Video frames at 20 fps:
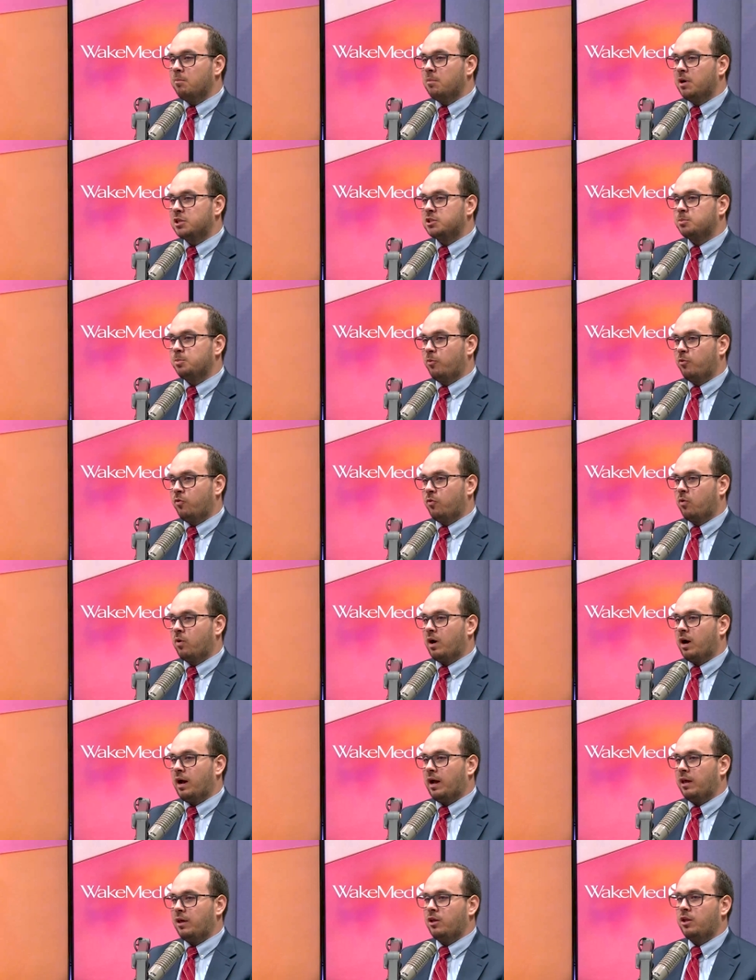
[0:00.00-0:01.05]
much before
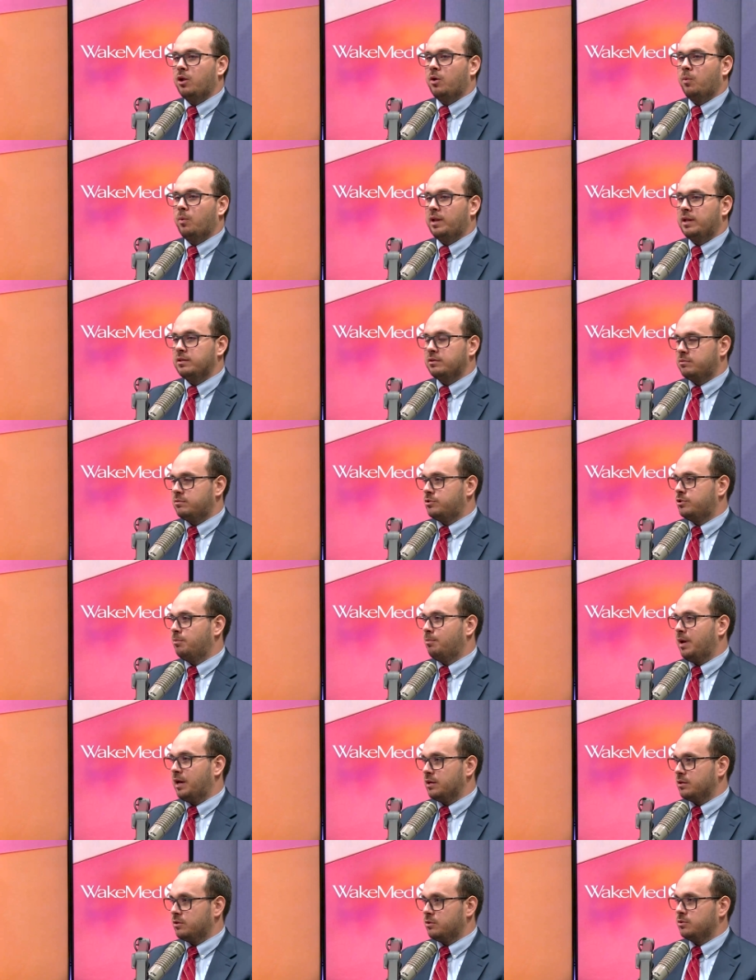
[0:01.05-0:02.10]
I went to
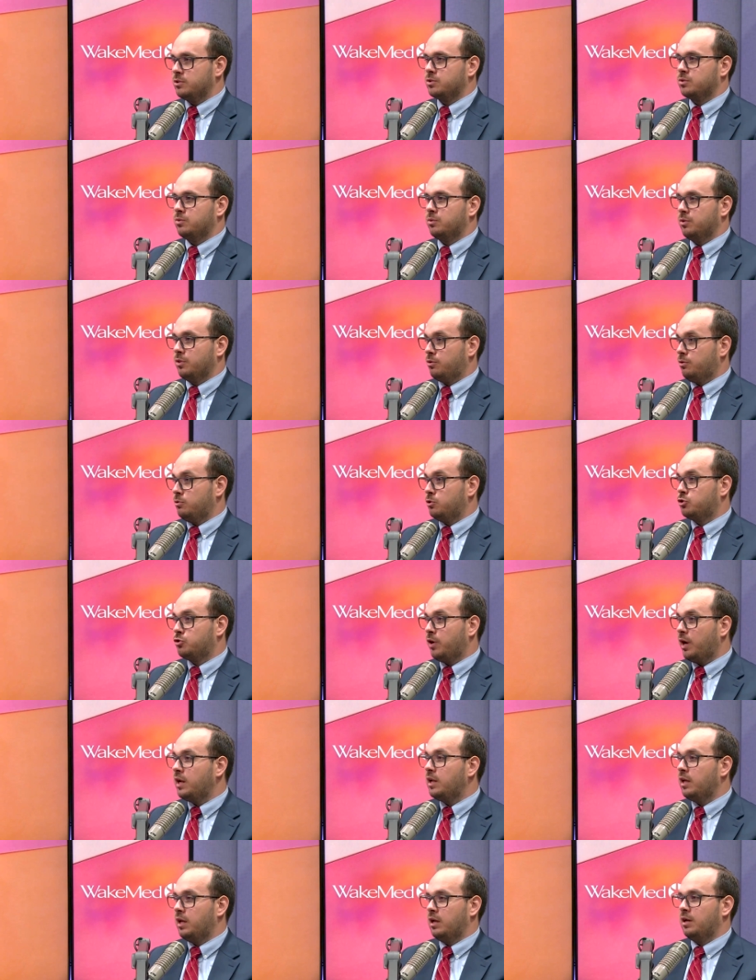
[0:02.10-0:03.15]
medical school and through
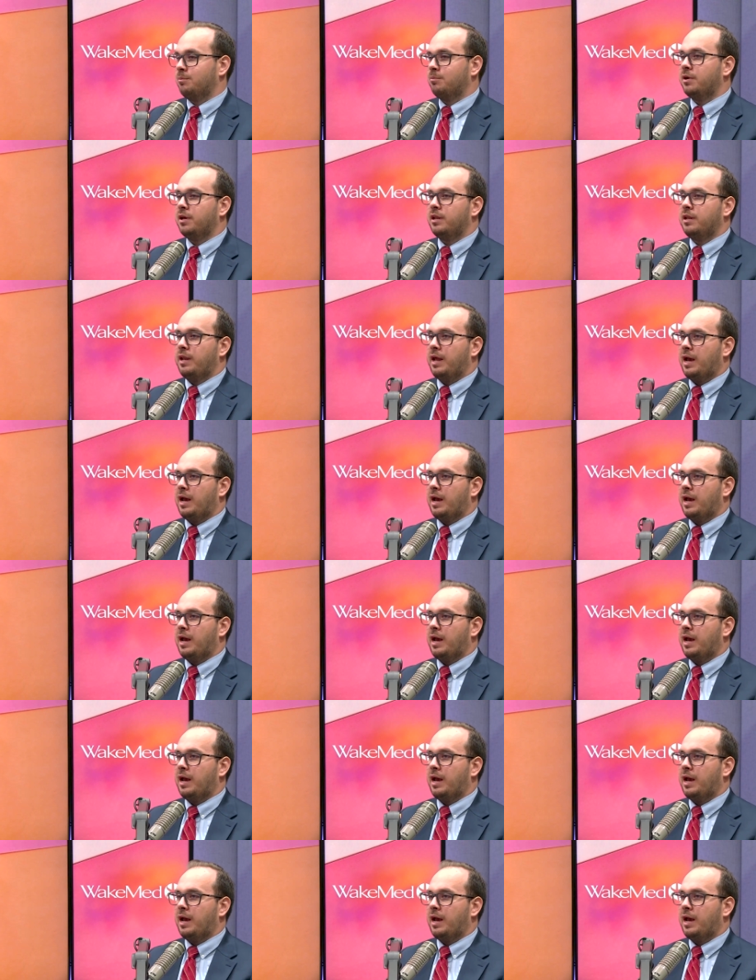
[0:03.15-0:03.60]
training, but